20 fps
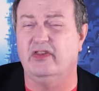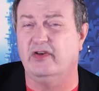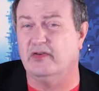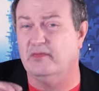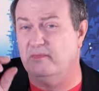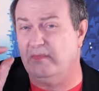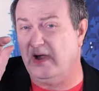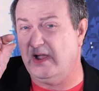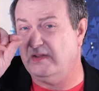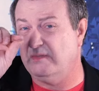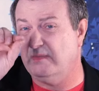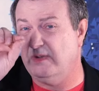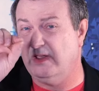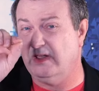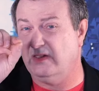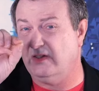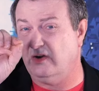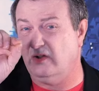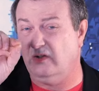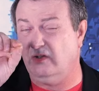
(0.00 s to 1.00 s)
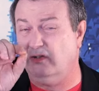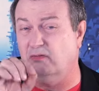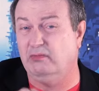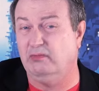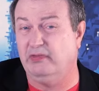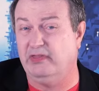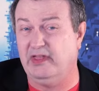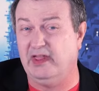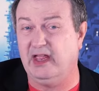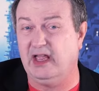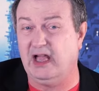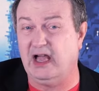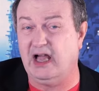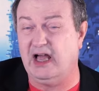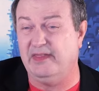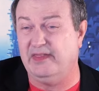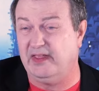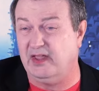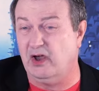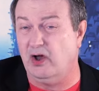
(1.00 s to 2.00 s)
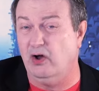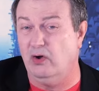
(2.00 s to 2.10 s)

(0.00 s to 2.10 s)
There might be a little thing on the